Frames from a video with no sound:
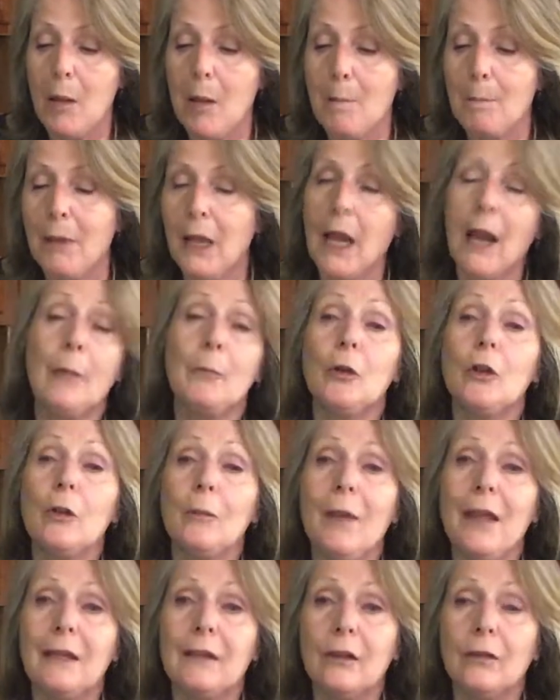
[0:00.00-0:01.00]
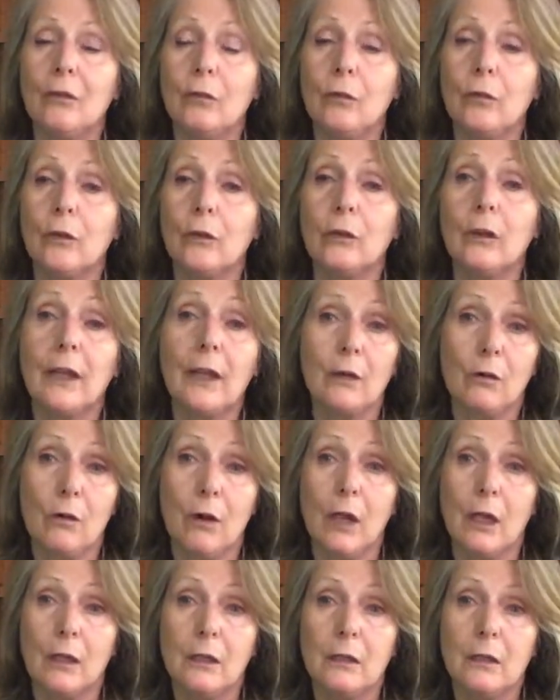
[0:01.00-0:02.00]
But I'm going to make this for later
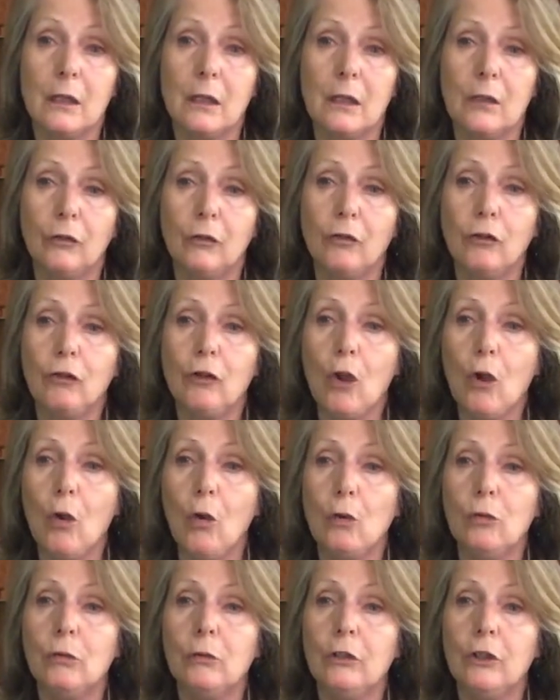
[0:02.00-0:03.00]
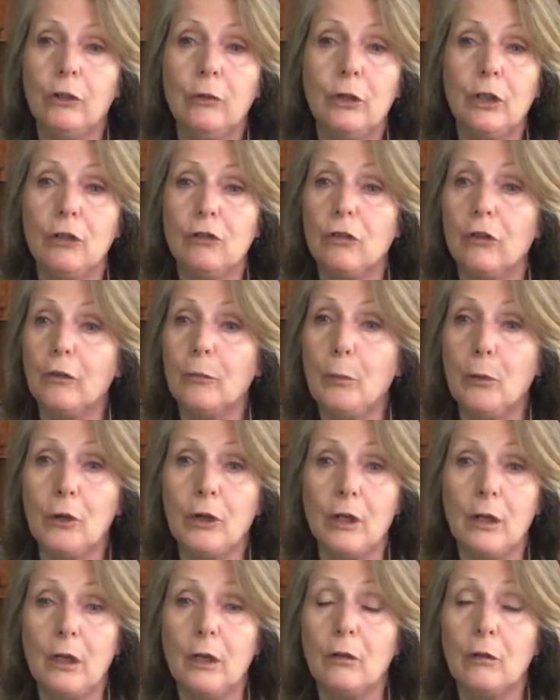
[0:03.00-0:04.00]
on. So you can just put
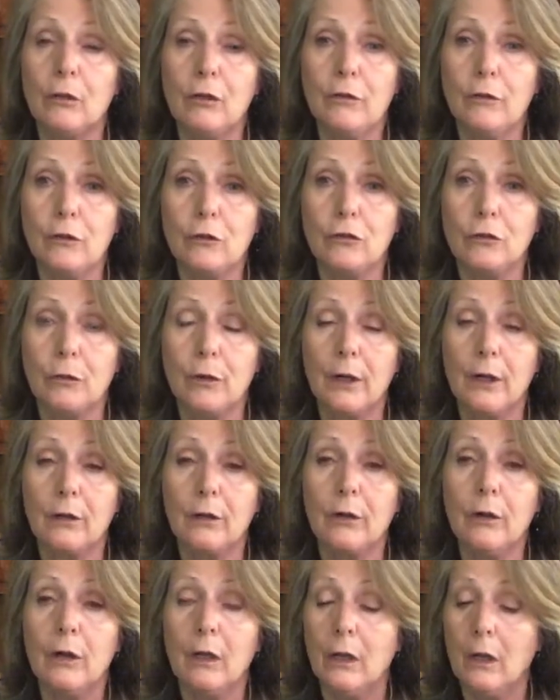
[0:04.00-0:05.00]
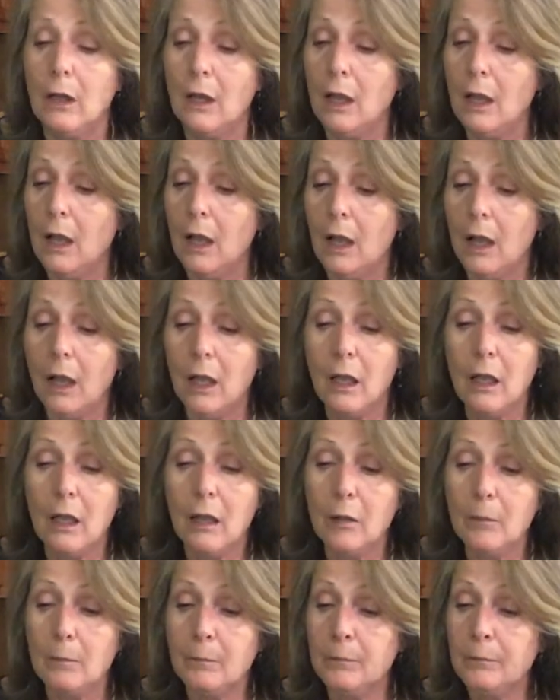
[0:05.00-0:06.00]
it in the refrigerator
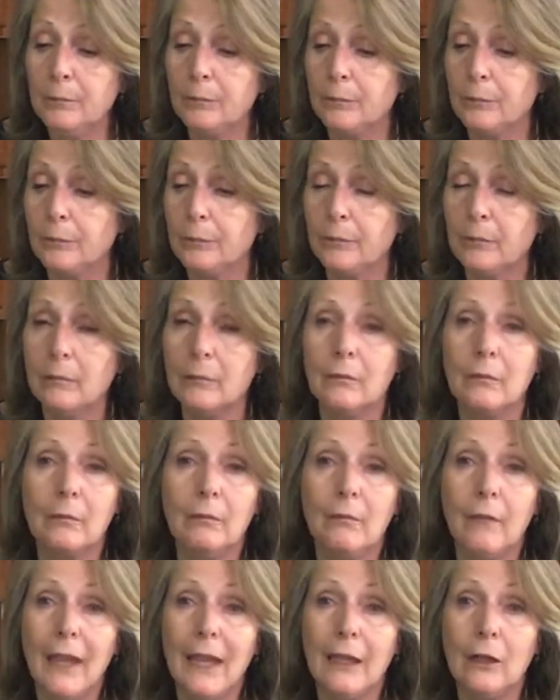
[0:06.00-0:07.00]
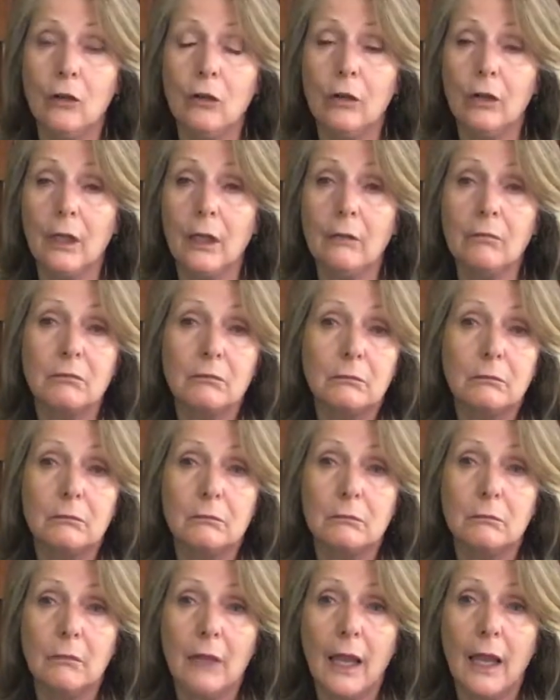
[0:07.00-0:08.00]
and cook it
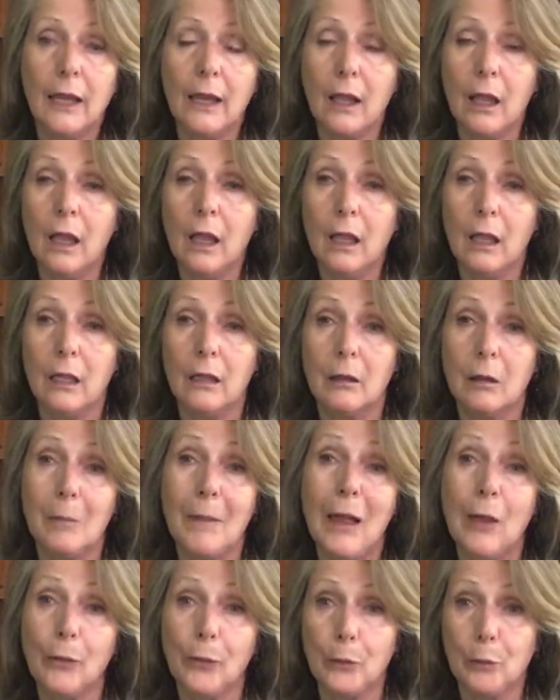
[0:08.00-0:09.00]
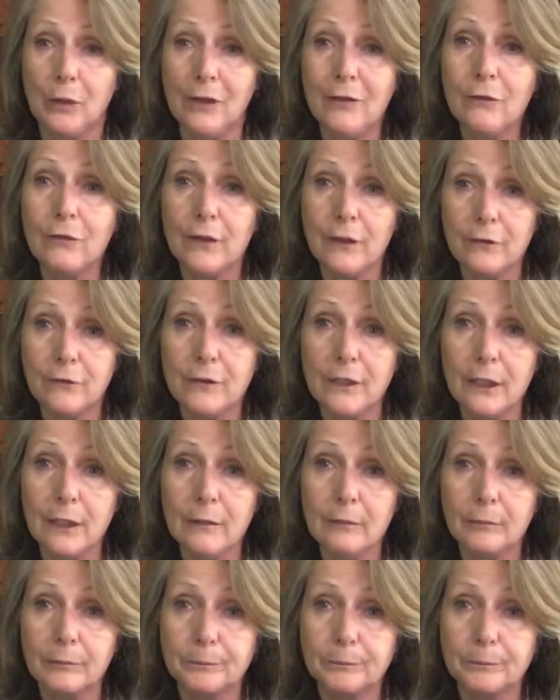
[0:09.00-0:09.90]
at about 350.